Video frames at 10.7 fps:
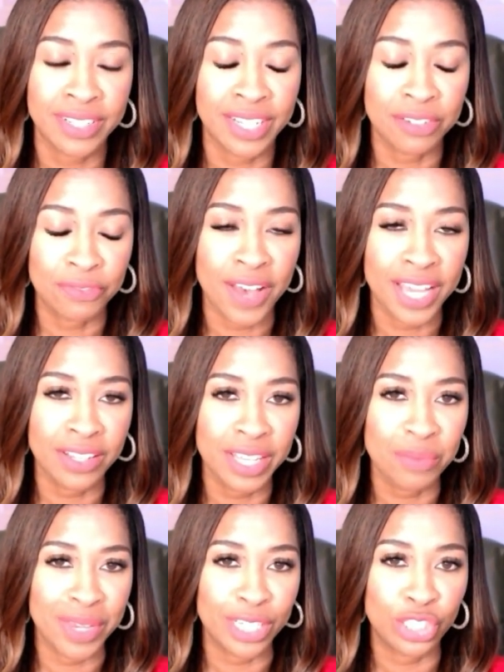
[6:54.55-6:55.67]
And finally,
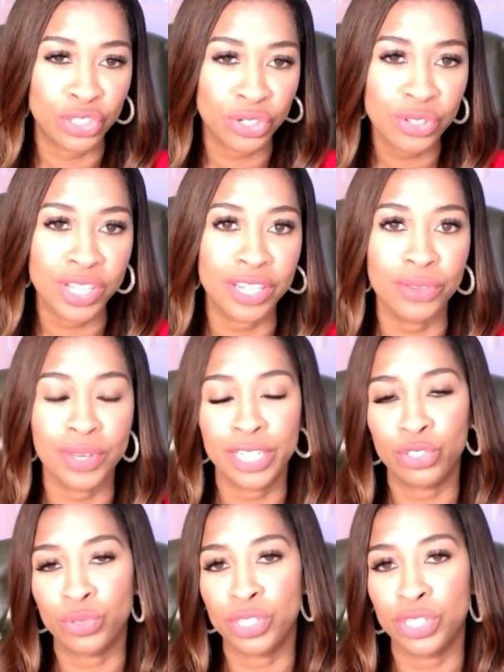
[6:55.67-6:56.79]
make sure that you
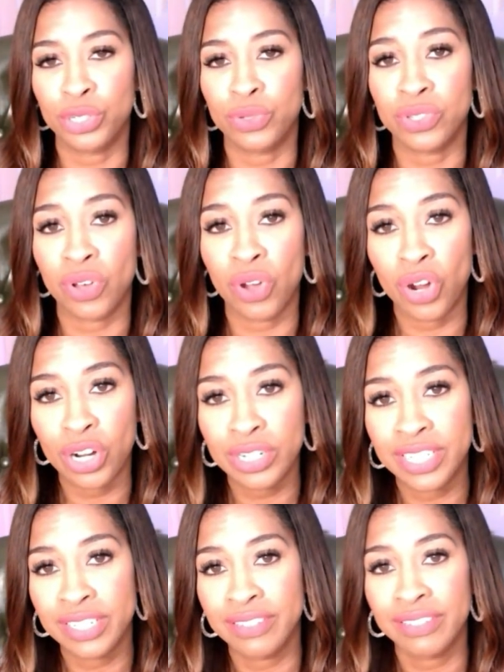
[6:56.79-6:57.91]
introduce
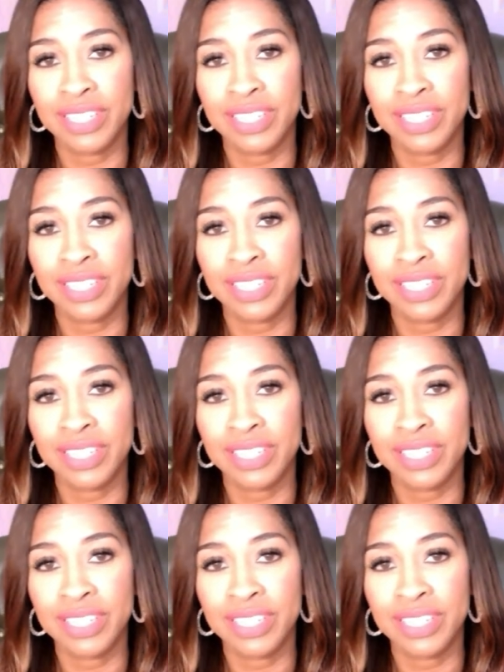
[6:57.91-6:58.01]
art